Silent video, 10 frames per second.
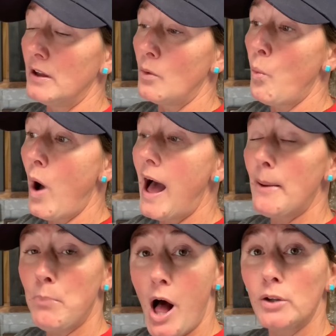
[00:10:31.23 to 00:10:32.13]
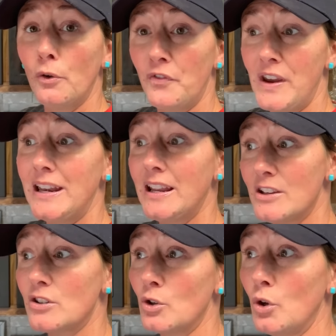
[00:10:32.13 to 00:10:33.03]
why bottle feeding
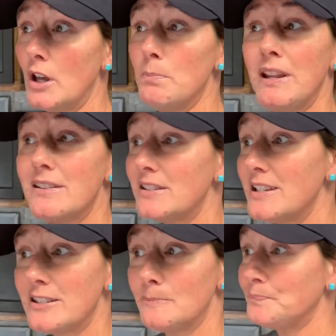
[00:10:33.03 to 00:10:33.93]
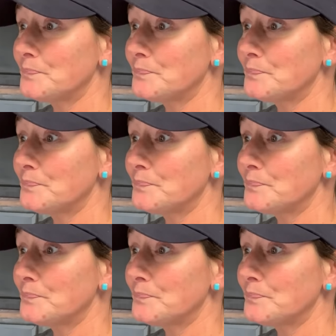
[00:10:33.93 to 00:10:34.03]
is good because listen,